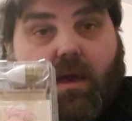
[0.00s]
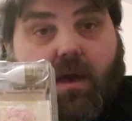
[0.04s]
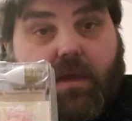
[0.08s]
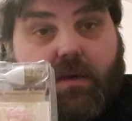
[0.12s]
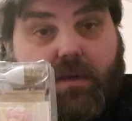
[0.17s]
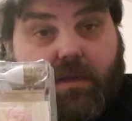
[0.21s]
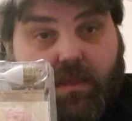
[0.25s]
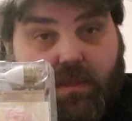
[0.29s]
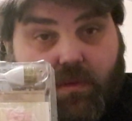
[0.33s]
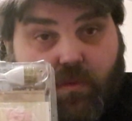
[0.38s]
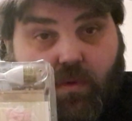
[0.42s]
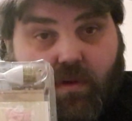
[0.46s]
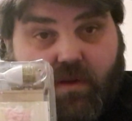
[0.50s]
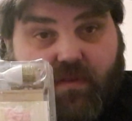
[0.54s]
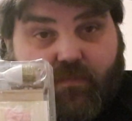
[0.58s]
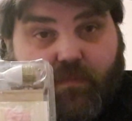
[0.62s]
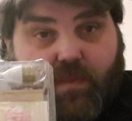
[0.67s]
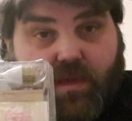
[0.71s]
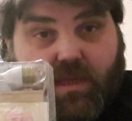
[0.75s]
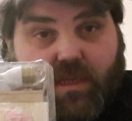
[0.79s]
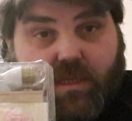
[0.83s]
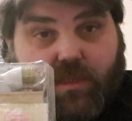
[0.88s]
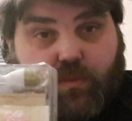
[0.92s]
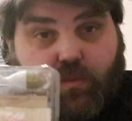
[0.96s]
another one of
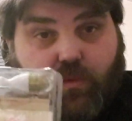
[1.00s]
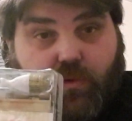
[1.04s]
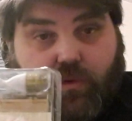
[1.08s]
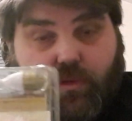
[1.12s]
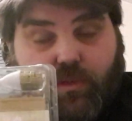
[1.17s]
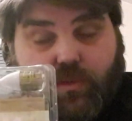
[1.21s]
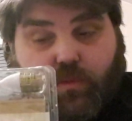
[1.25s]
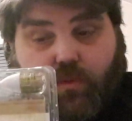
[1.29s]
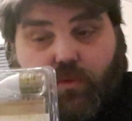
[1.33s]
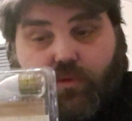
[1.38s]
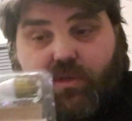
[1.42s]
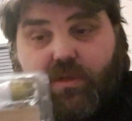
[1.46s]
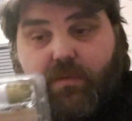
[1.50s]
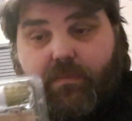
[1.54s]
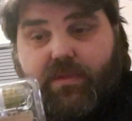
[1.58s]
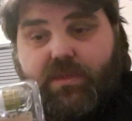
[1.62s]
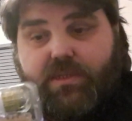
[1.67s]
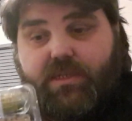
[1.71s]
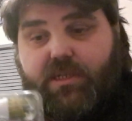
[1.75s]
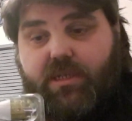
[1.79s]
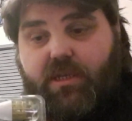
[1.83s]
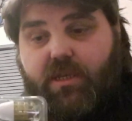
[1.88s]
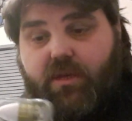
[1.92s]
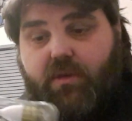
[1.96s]
Mickey's walls, wall number
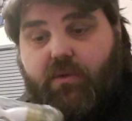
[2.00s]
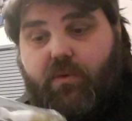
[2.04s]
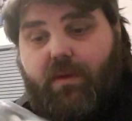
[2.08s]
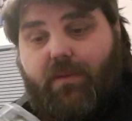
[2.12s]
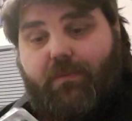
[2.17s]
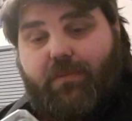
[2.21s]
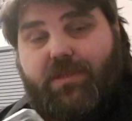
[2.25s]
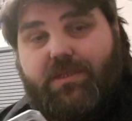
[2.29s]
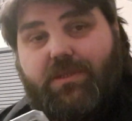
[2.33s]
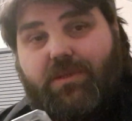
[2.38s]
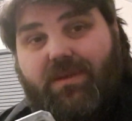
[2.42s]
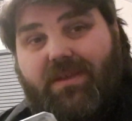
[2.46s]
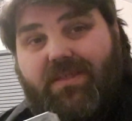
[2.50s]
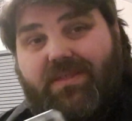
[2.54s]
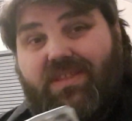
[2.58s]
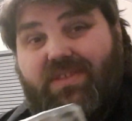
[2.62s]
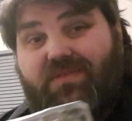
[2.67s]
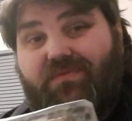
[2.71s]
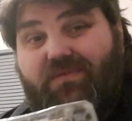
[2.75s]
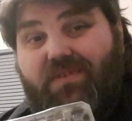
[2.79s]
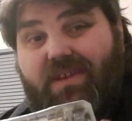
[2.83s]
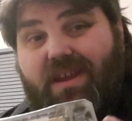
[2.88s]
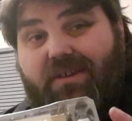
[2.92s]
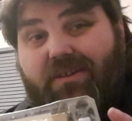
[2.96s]
2, and we do have this
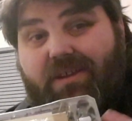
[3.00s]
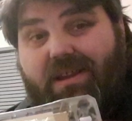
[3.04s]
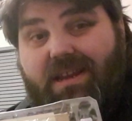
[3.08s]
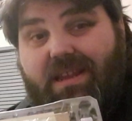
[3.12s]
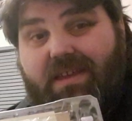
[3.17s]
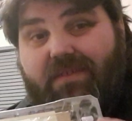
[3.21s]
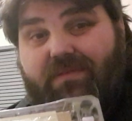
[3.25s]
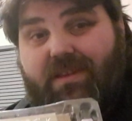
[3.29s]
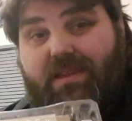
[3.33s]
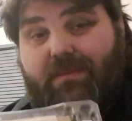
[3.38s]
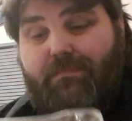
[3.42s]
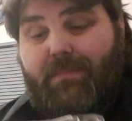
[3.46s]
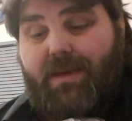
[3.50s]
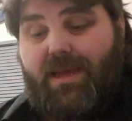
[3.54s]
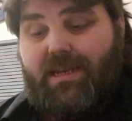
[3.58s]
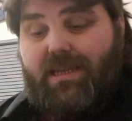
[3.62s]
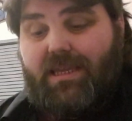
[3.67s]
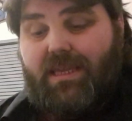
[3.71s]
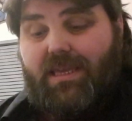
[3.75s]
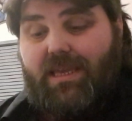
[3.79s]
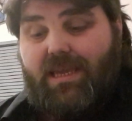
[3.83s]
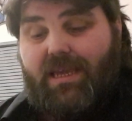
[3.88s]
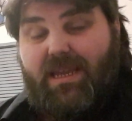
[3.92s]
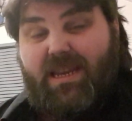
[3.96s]
very lovely
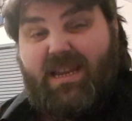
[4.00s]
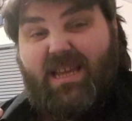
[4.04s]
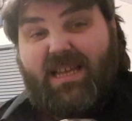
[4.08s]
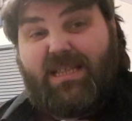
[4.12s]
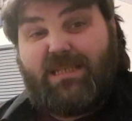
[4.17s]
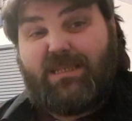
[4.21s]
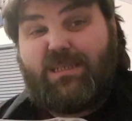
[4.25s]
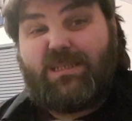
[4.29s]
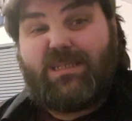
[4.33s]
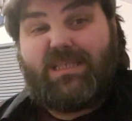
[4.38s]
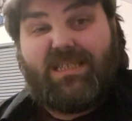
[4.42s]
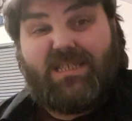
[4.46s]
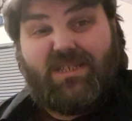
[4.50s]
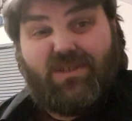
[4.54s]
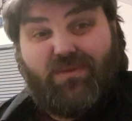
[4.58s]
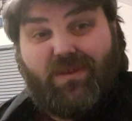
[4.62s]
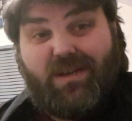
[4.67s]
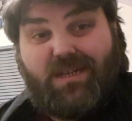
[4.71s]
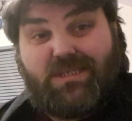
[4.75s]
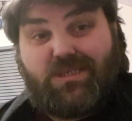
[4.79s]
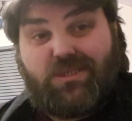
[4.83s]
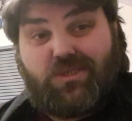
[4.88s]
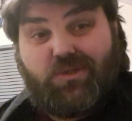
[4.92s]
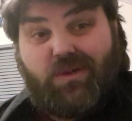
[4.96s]
mannequin and
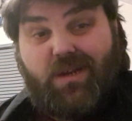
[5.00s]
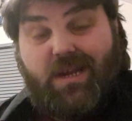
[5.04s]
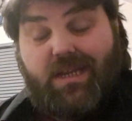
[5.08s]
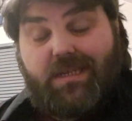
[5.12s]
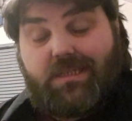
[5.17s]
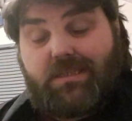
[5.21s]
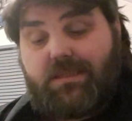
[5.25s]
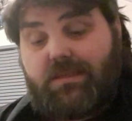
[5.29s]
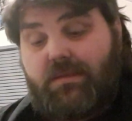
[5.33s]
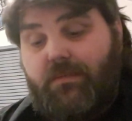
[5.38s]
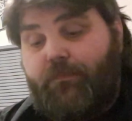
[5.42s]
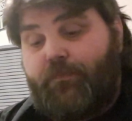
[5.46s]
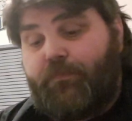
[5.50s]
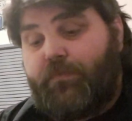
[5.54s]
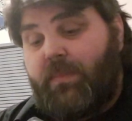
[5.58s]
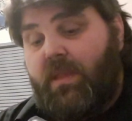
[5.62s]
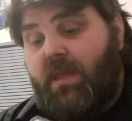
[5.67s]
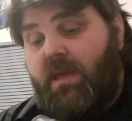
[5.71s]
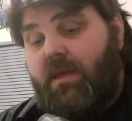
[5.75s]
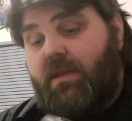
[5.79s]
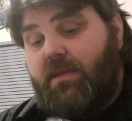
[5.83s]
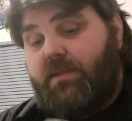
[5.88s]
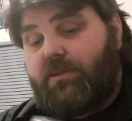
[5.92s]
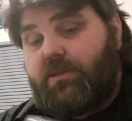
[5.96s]
Cinderella's dress.
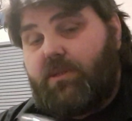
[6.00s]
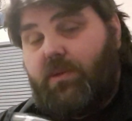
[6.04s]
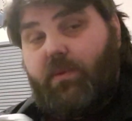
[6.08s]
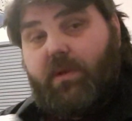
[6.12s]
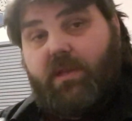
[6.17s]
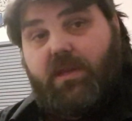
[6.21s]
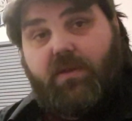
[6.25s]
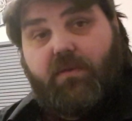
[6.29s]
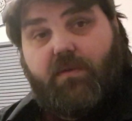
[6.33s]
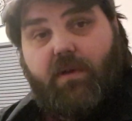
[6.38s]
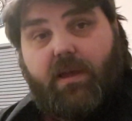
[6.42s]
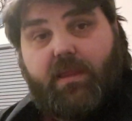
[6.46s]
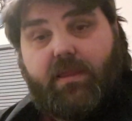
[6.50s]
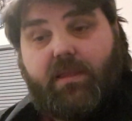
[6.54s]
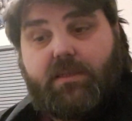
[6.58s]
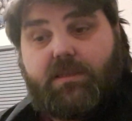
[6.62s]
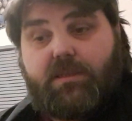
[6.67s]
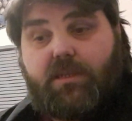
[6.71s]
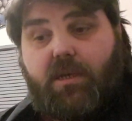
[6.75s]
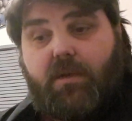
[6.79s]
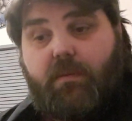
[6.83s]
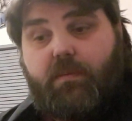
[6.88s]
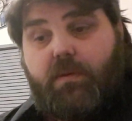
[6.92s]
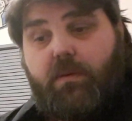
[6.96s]
So we're going to crack
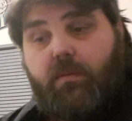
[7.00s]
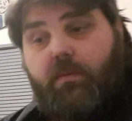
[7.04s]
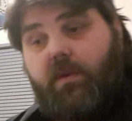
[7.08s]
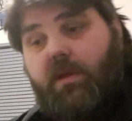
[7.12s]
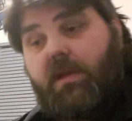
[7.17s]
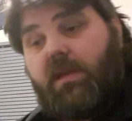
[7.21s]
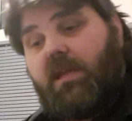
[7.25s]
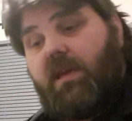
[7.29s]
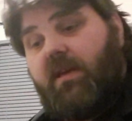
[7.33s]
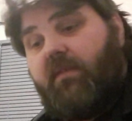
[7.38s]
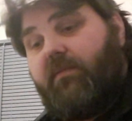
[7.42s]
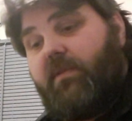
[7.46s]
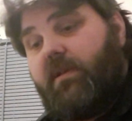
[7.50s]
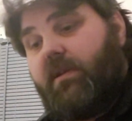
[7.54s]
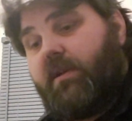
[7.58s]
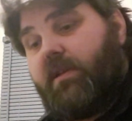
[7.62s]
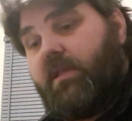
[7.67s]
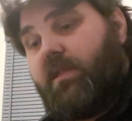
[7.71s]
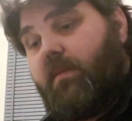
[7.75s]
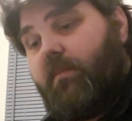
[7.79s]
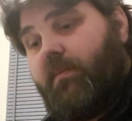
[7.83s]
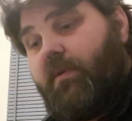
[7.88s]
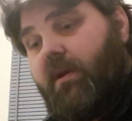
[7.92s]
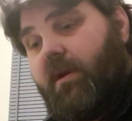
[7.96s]
this open, we're going to have a look at
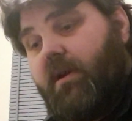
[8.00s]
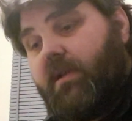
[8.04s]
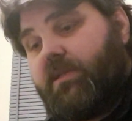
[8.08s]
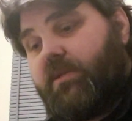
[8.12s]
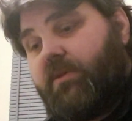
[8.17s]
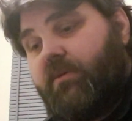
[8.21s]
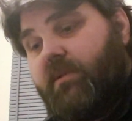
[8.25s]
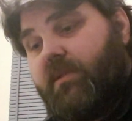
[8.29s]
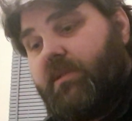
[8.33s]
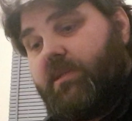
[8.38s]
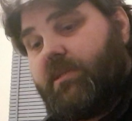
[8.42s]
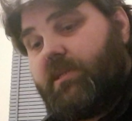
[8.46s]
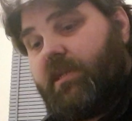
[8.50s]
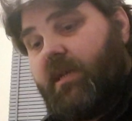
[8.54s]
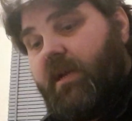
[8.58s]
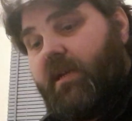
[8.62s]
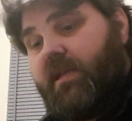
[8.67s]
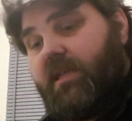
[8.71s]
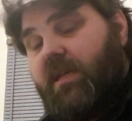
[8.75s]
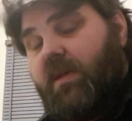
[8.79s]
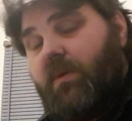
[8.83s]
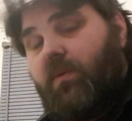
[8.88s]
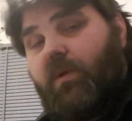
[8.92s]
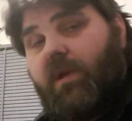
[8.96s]
the parts that are
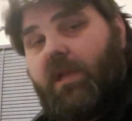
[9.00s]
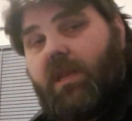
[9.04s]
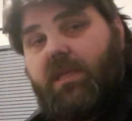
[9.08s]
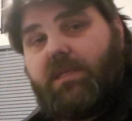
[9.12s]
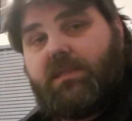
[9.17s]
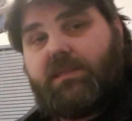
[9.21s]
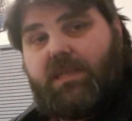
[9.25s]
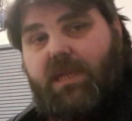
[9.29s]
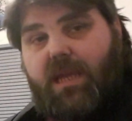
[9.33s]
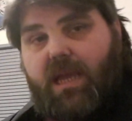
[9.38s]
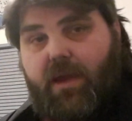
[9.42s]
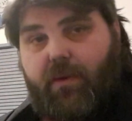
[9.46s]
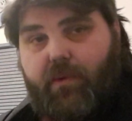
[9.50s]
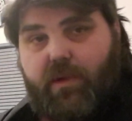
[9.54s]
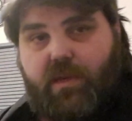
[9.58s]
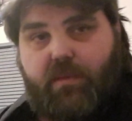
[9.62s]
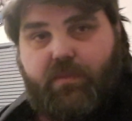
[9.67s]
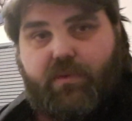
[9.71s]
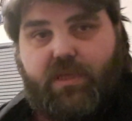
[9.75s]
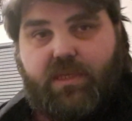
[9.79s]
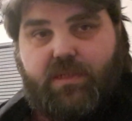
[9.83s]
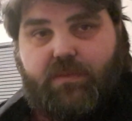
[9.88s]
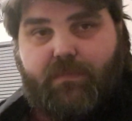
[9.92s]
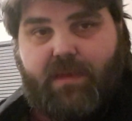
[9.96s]
inside it, we're going to see how we're going
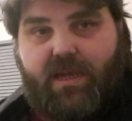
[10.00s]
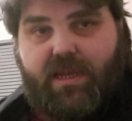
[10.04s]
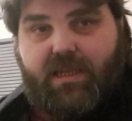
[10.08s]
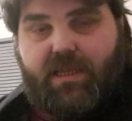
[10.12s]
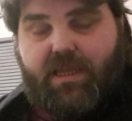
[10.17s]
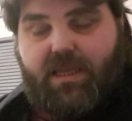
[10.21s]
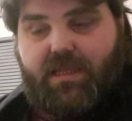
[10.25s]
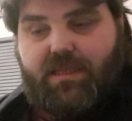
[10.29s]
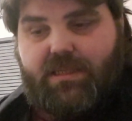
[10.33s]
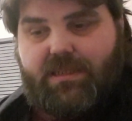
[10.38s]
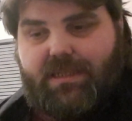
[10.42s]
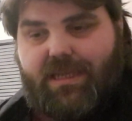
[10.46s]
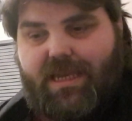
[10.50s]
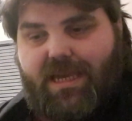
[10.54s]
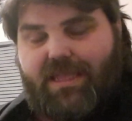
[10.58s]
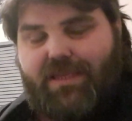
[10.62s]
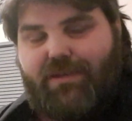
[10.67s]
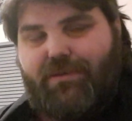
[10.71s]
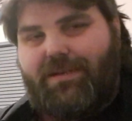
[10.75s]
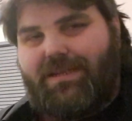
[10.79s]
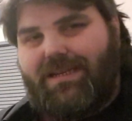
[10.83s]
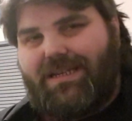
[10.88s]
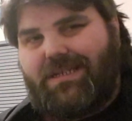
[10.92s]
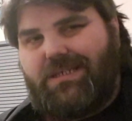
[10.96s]
to put this mannequin
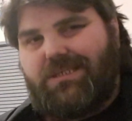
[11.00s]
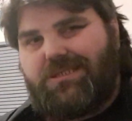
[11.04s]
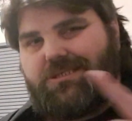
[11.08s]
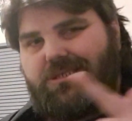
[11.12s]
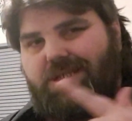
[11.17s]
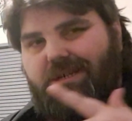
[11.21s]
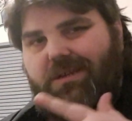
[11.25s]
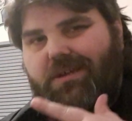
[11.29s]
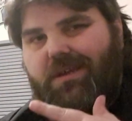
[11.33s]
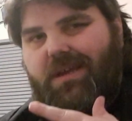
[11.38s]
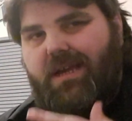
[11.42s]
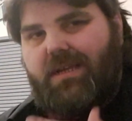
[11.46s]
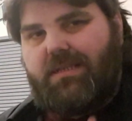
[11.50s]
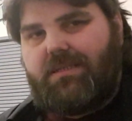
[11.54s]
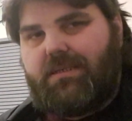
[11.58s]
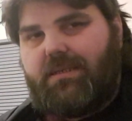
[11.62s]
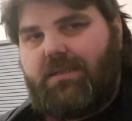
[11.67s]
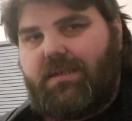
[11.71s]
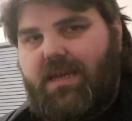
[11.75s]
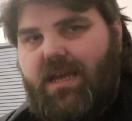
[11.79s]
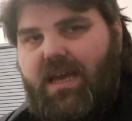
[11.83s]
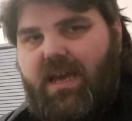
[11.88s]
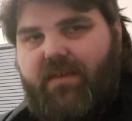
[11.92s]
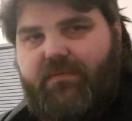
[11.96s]
together, and I'm going to show you how to
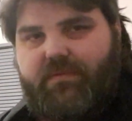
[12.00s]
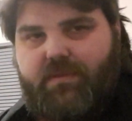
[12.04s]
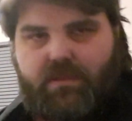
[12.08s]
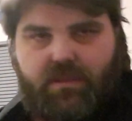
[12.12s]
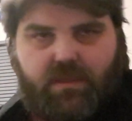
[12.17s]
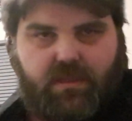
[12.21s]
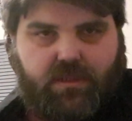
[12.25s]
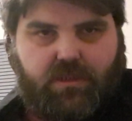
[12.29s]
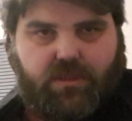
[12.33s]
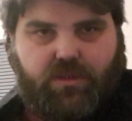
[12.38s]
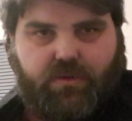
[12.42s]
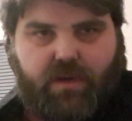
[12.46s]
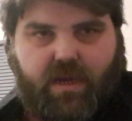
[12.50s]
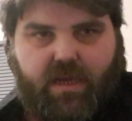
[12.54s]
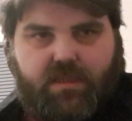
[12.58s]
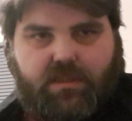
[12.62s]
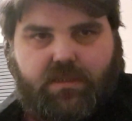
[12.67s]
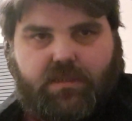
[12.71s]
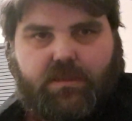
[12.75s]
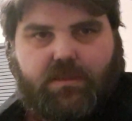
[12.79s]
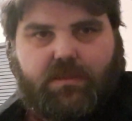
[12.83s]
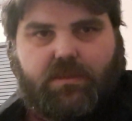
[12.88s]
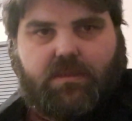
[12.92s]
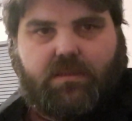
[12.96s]
look after this
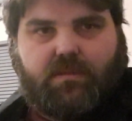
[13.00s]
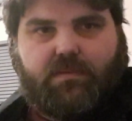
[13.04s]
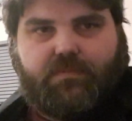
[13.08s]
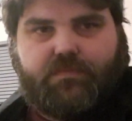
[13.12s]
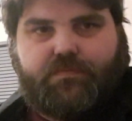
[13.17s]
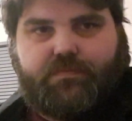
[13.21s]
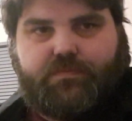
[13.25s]
dress.